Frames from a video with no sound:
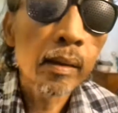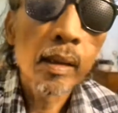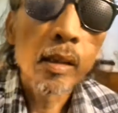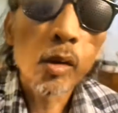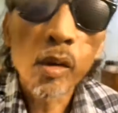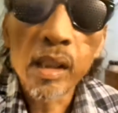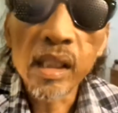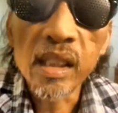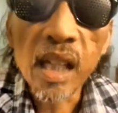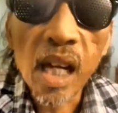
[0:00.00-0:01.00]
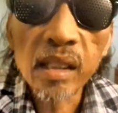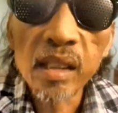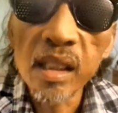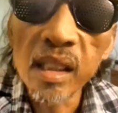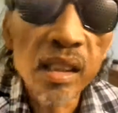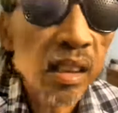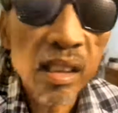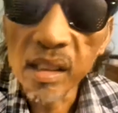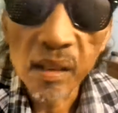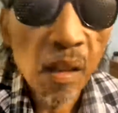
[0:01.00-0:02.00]
so the judge is
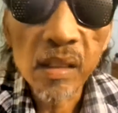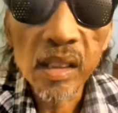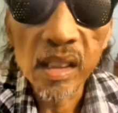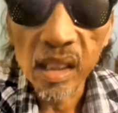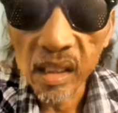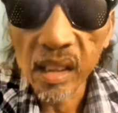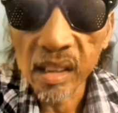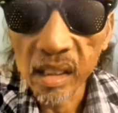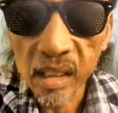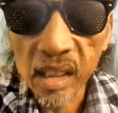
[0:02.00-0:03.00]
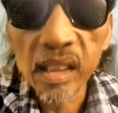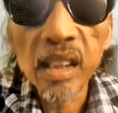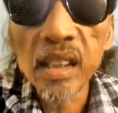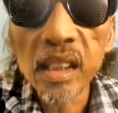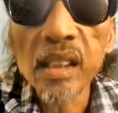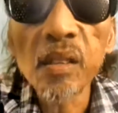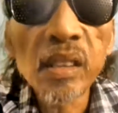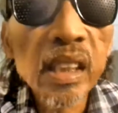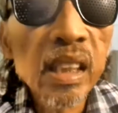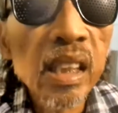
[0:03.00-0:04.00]
not Jesus. Jesus is
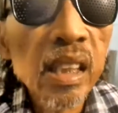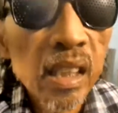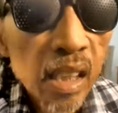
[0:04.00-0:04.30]
only the